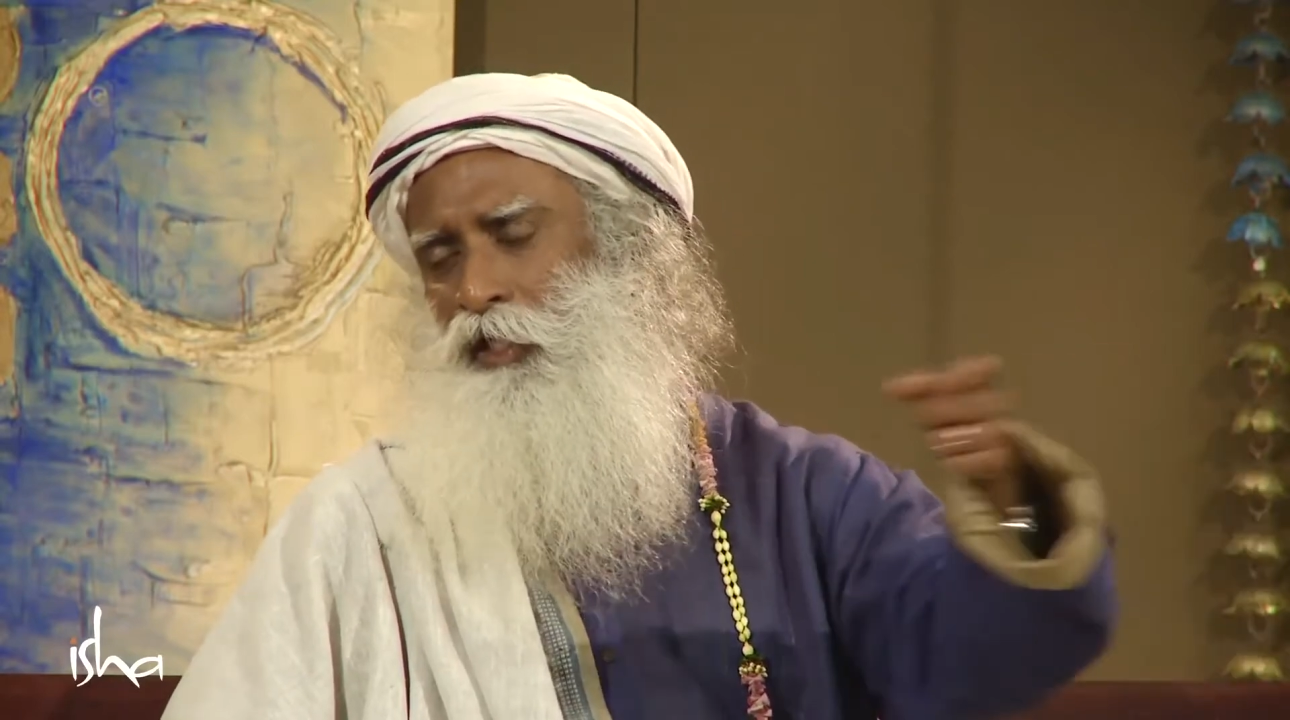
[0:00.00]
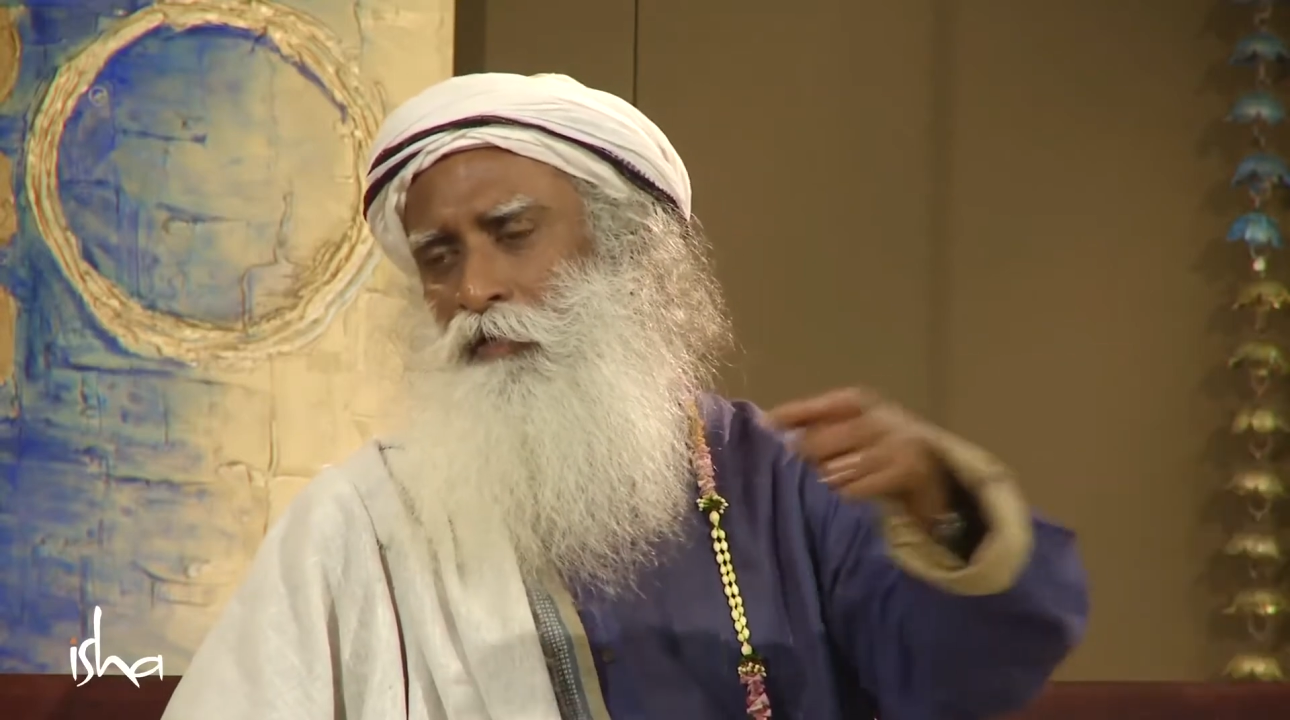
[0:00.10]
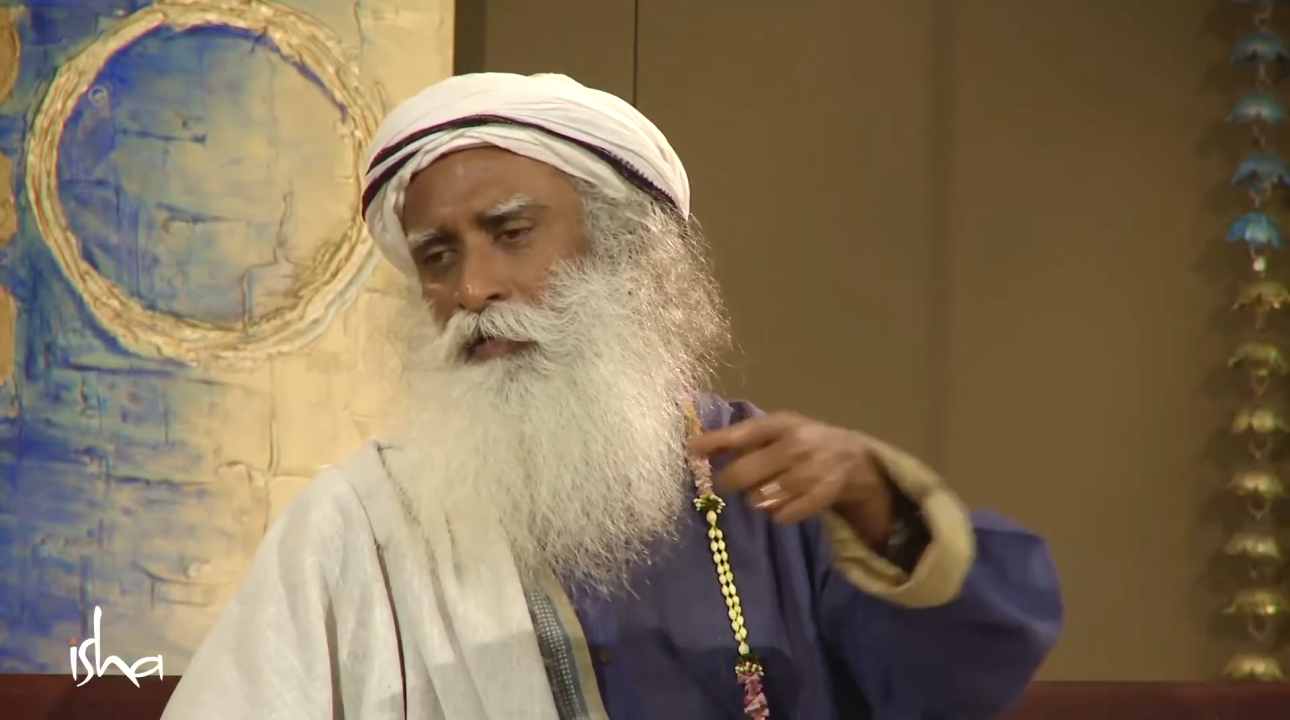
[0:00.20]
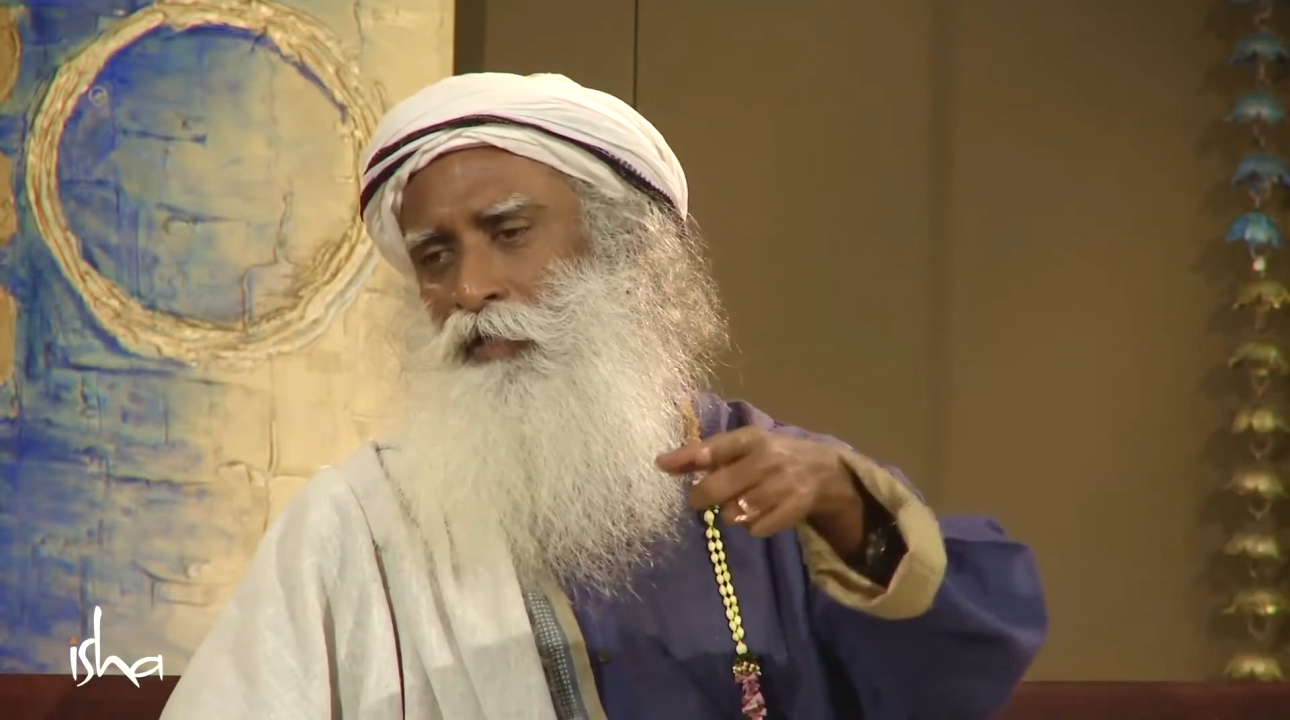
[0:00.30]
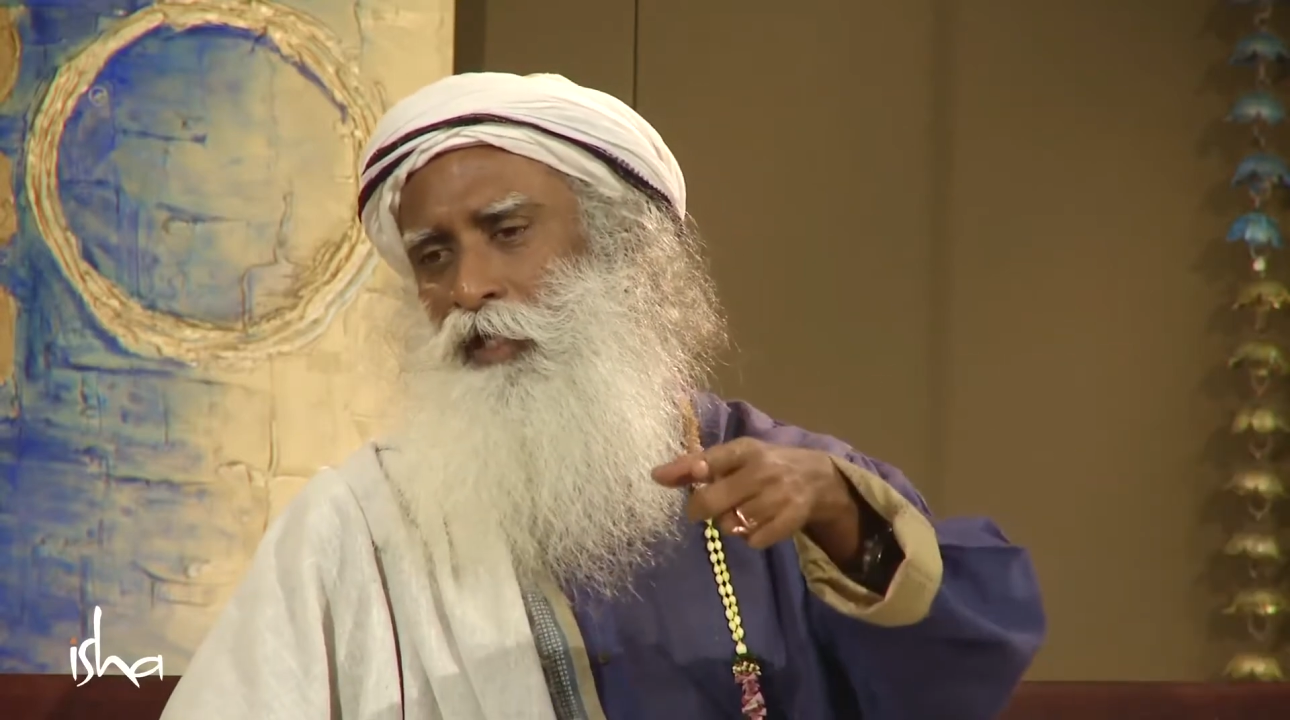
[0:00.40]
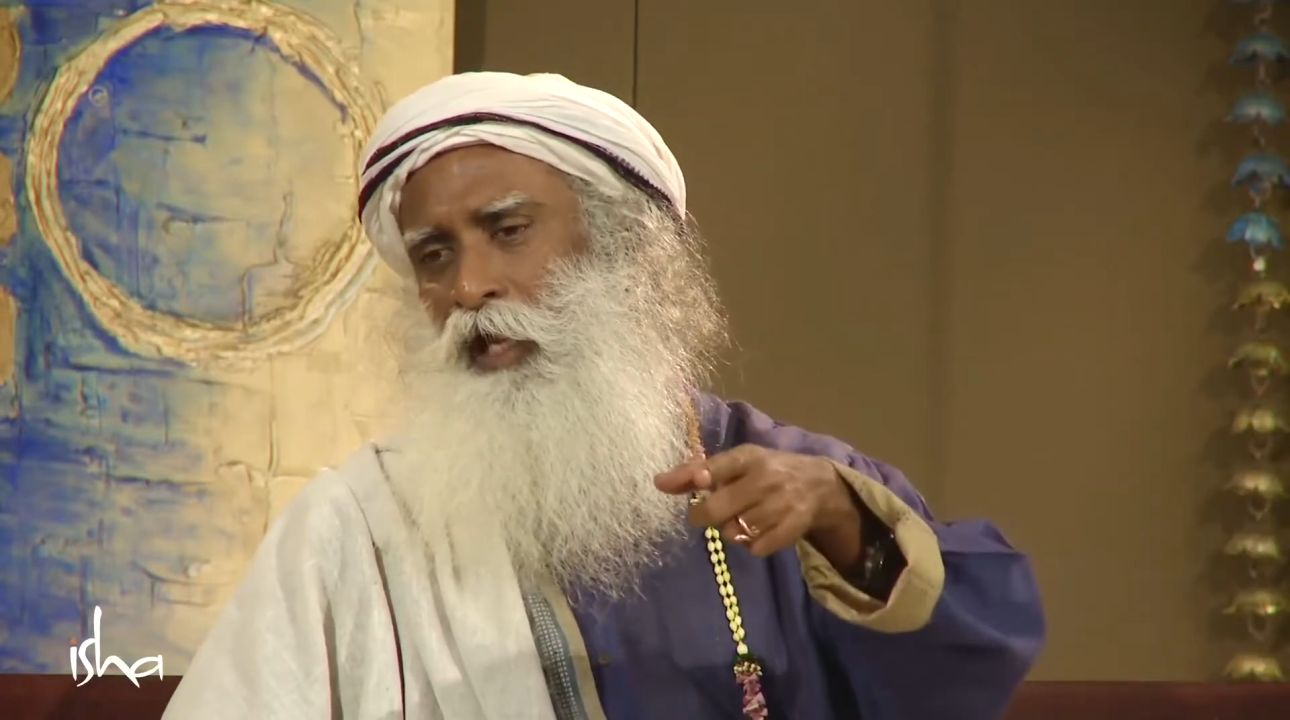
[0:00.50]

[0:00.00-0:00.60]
events